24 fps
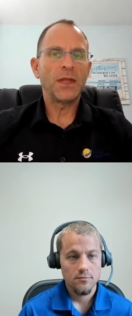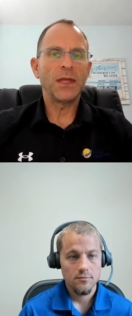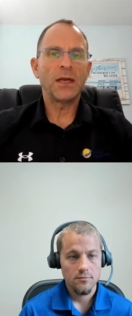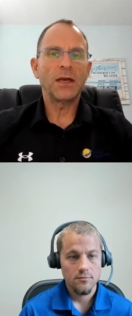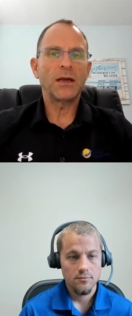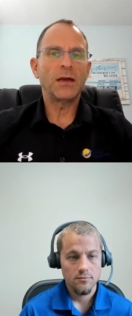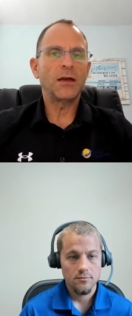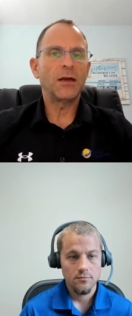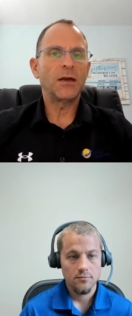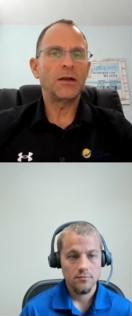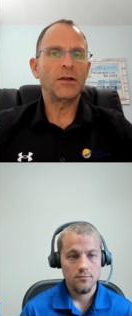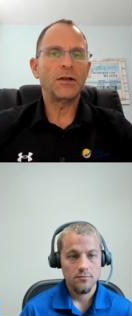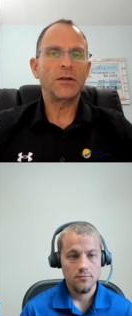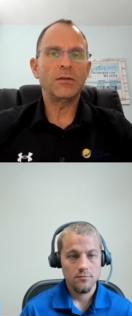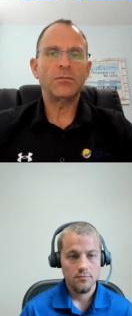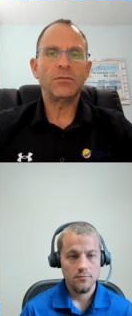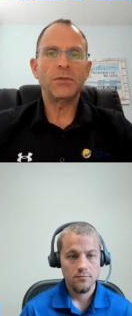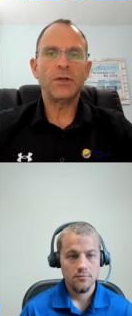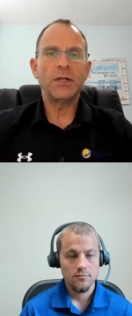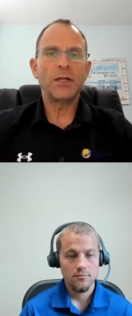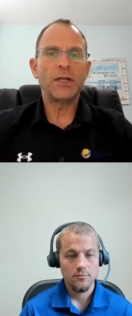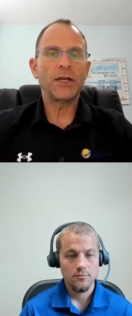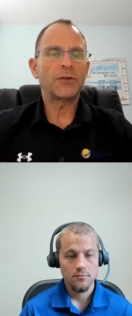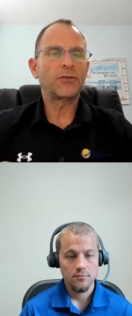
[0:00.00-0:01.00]
Speaker 1: uh,
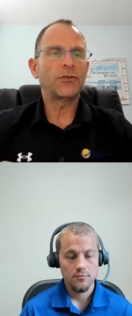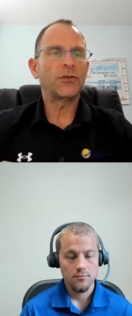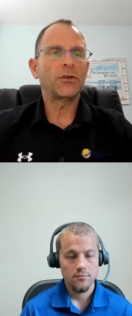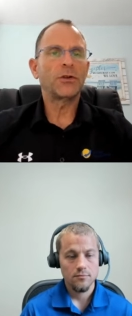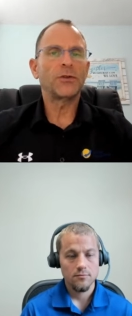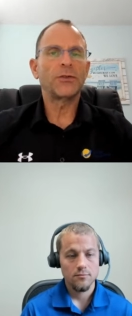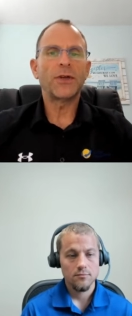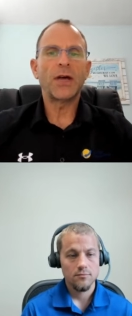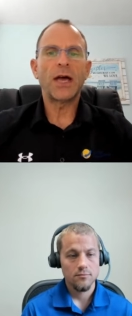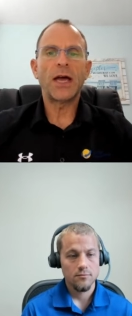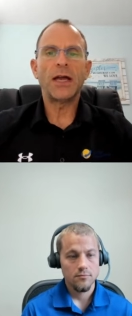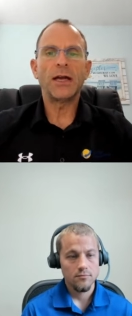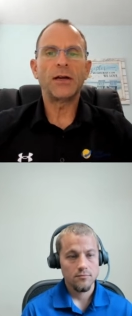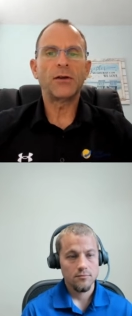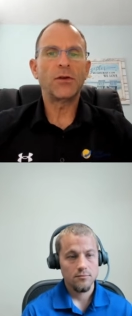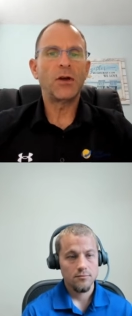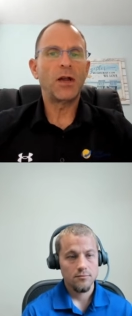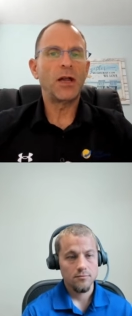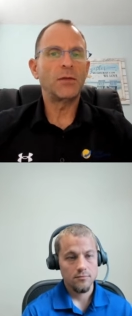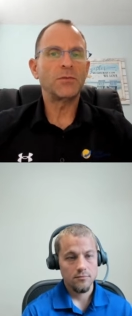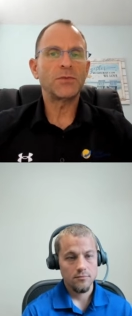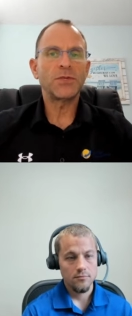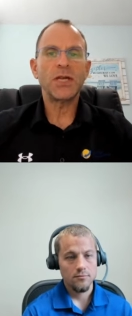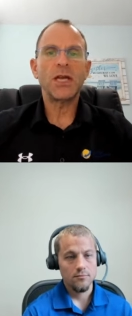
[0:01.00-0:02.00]
electrical
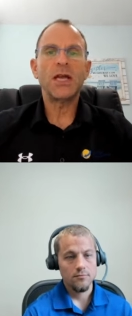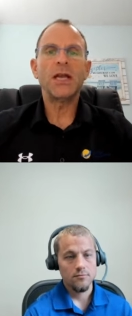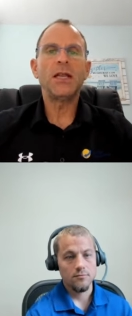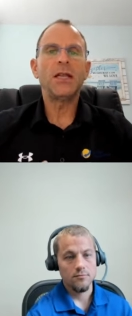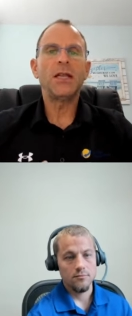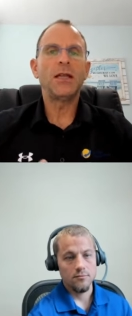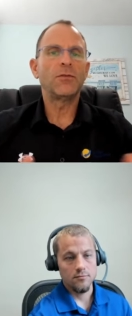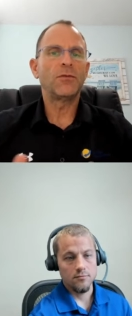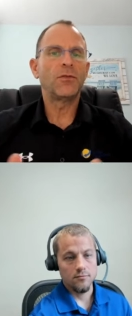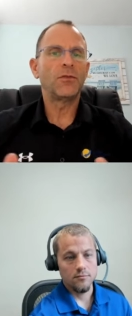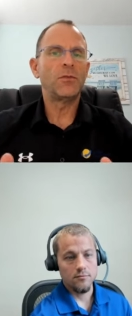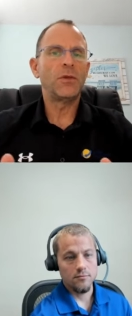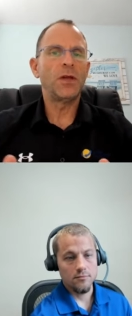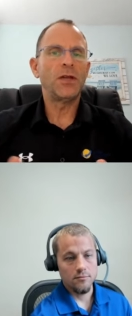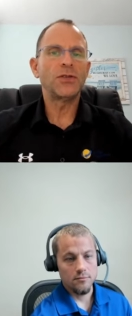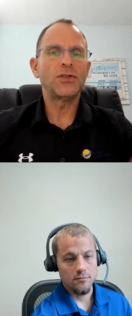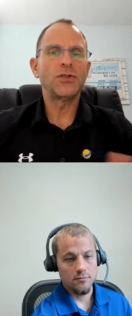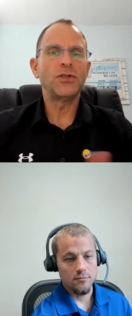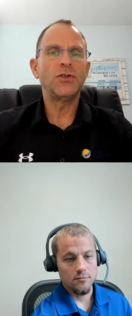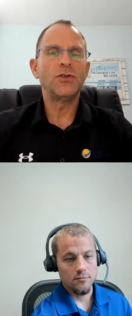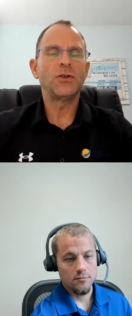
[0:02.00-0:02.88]
diagrams, any information